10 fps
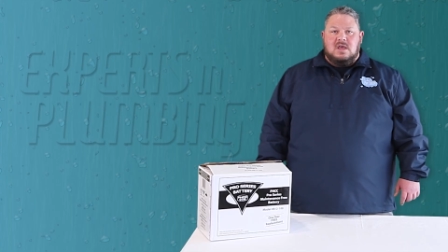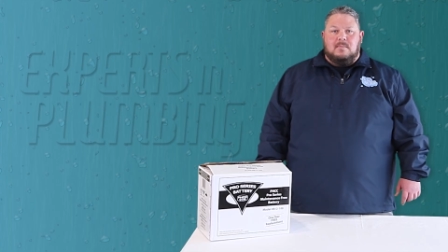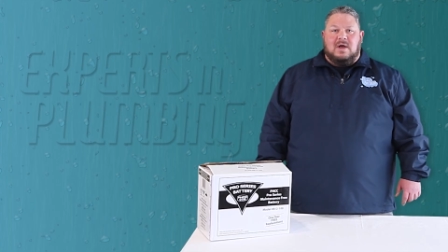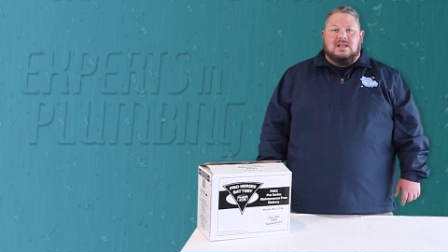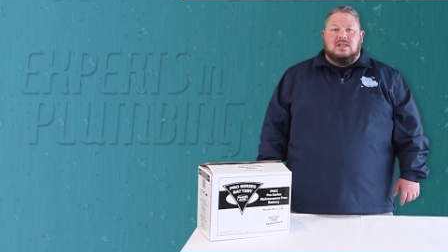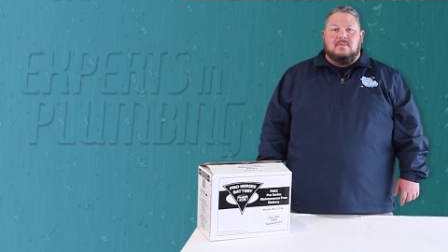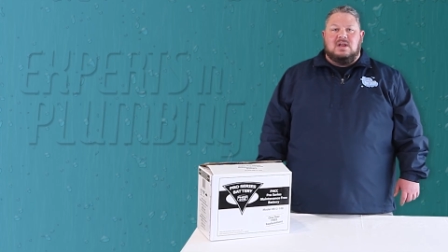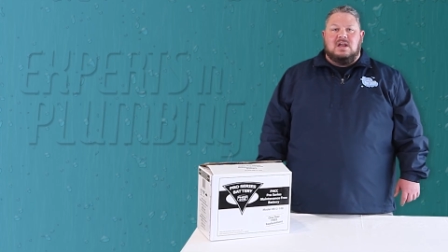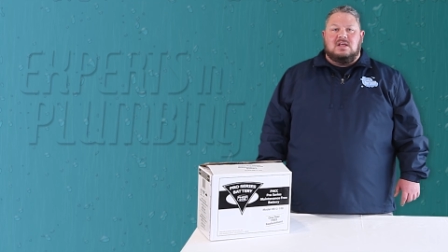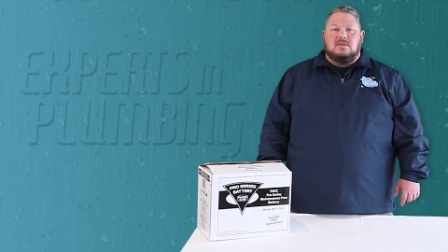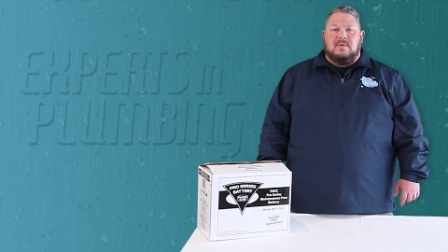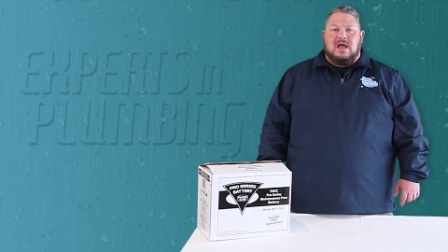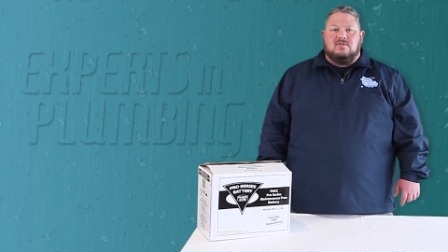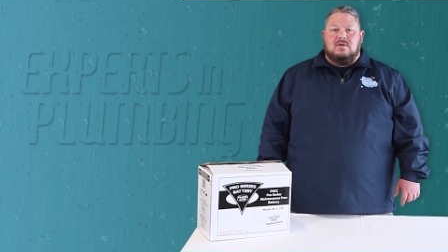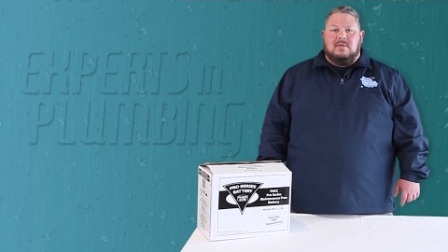By eliminating the
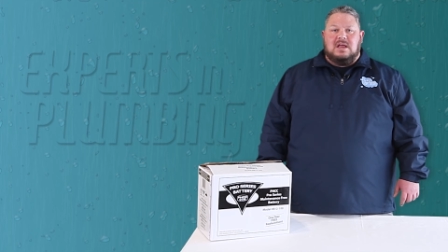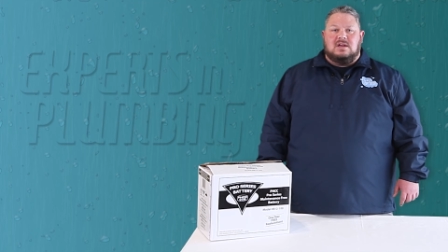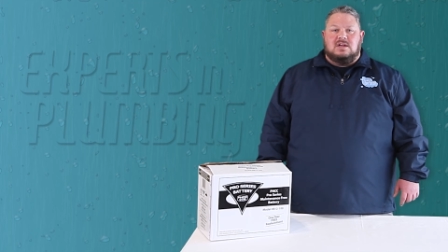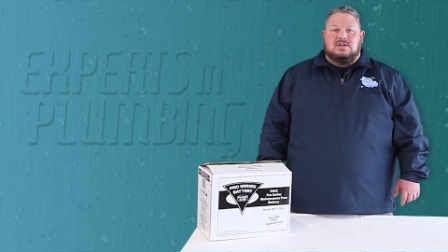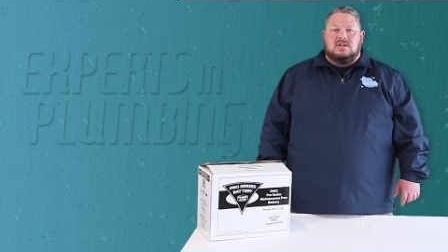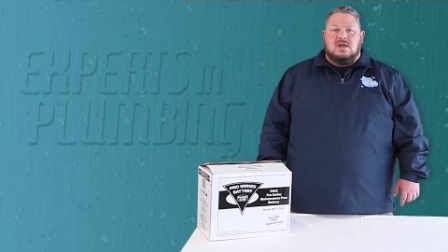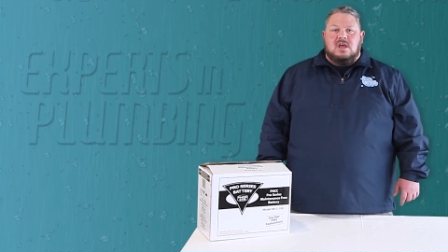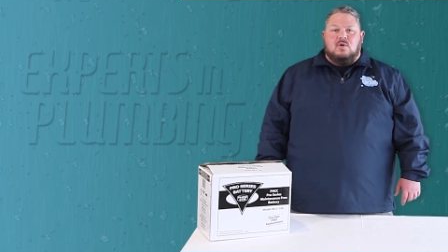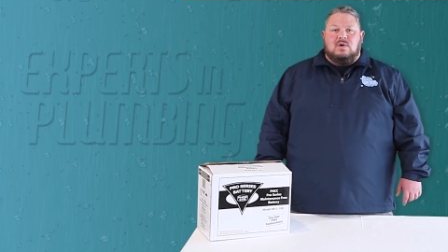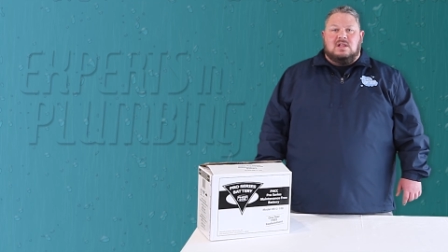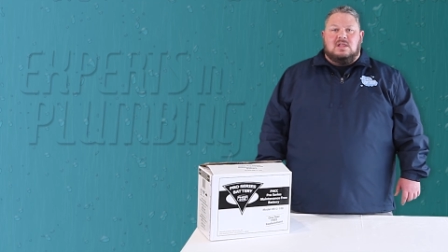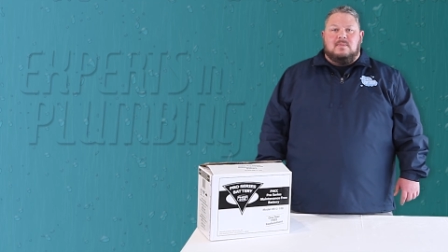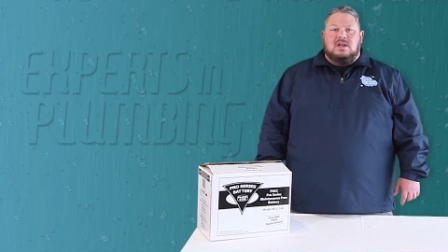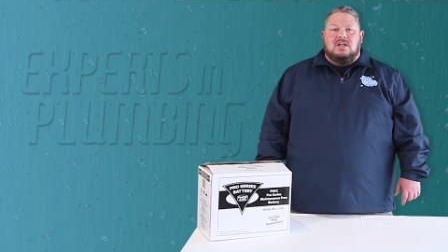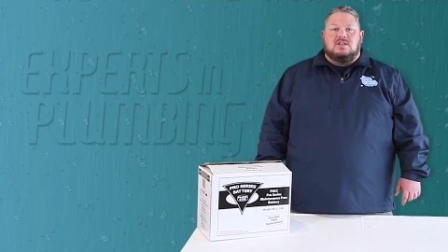battery maintenance, we
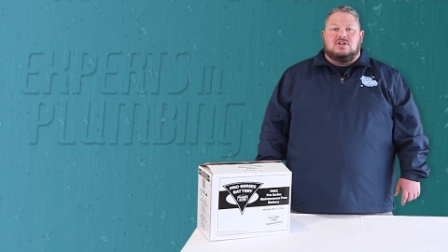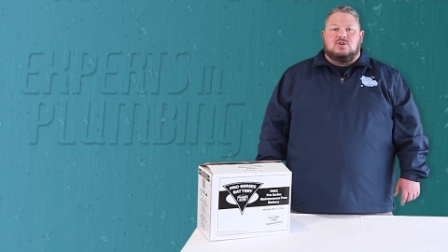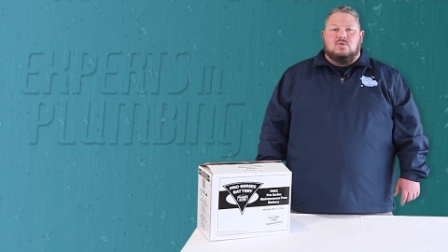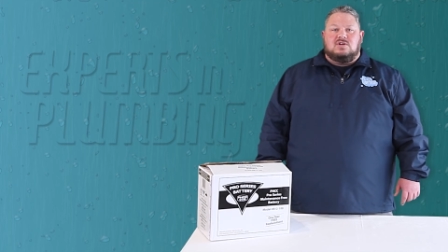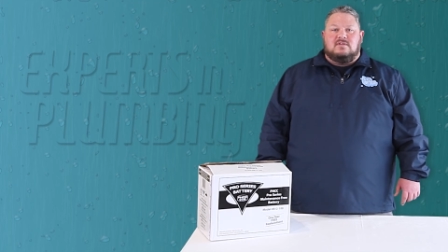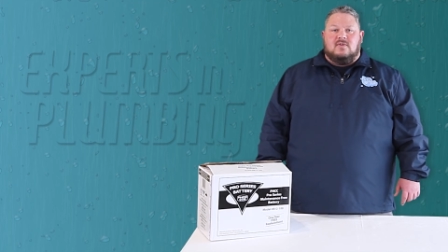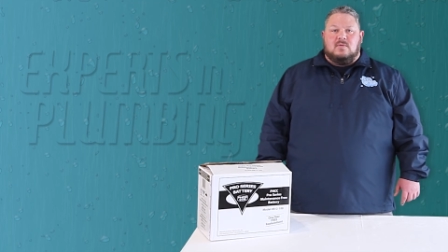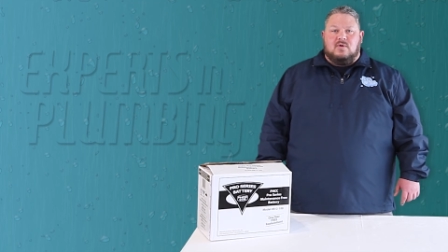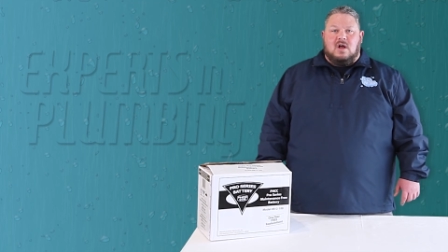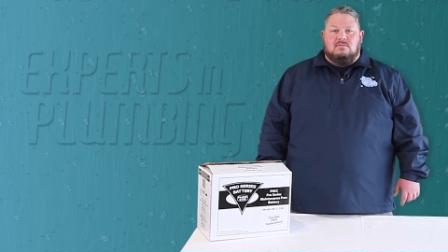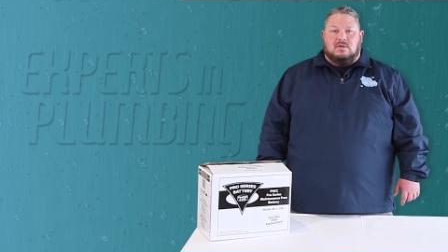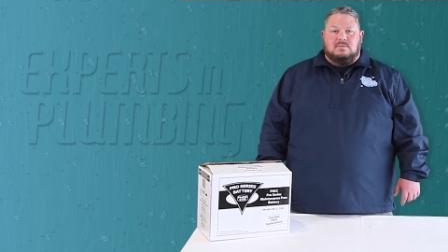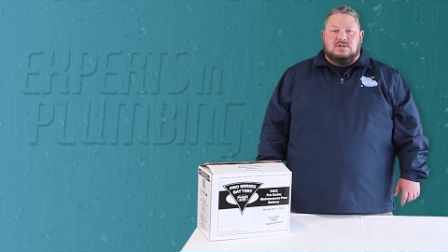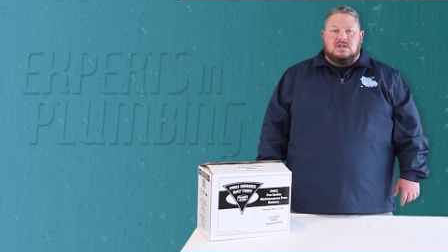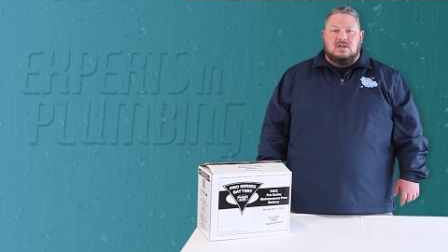eliminate the source of our
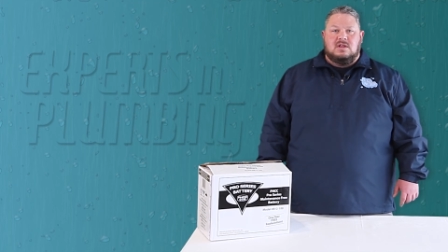problems.